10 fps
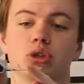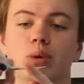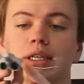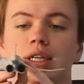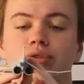
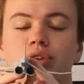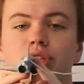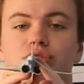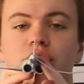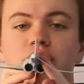23
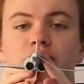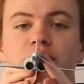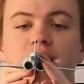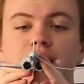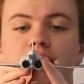degrees
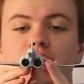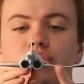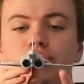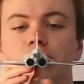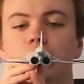of
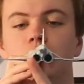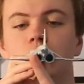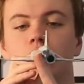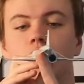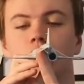anhedral
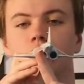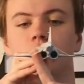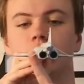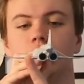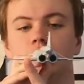on
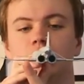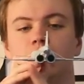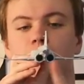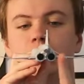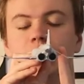the
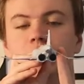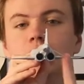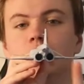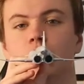tailplane,